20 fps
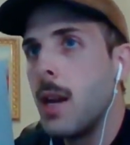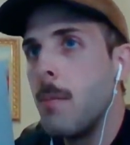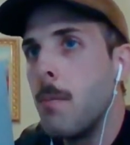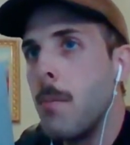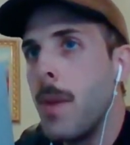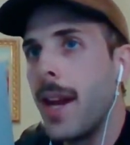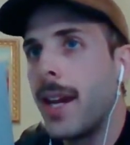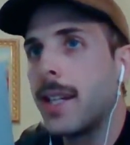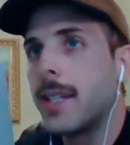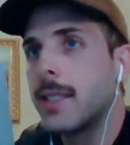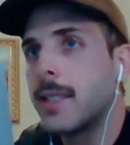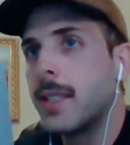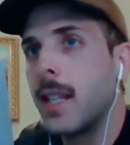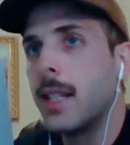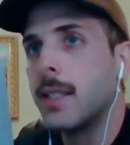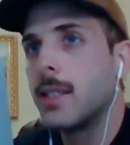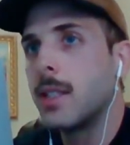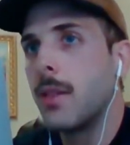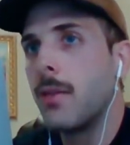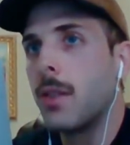make
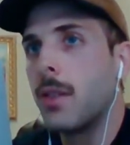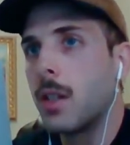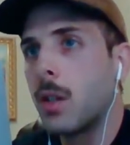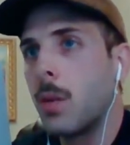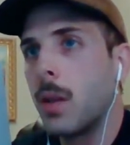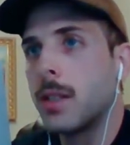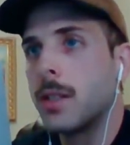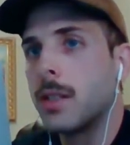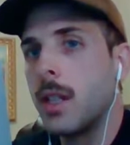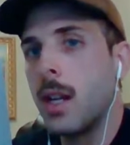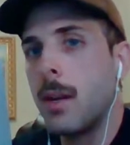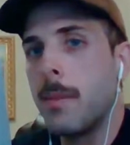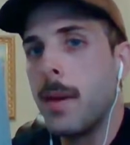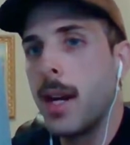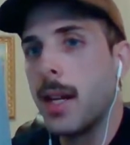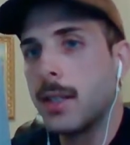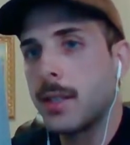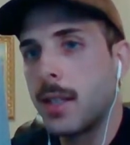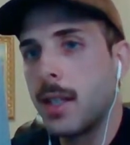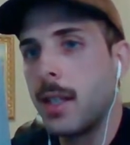sense of the question I'm
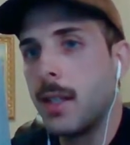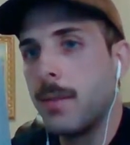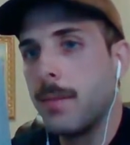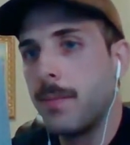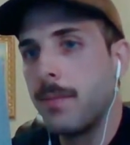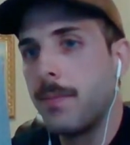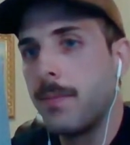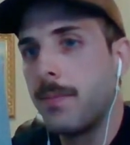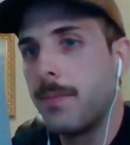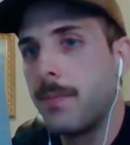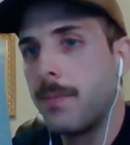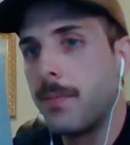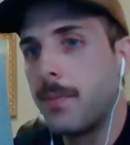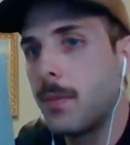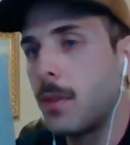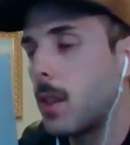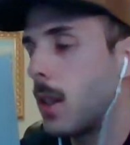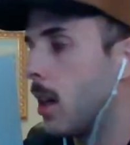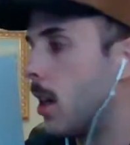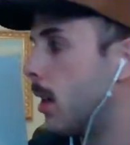asking,
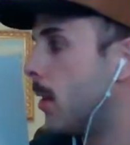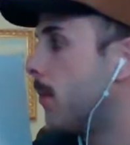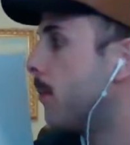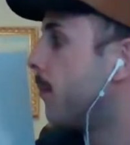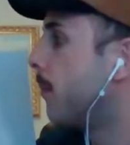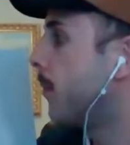okay?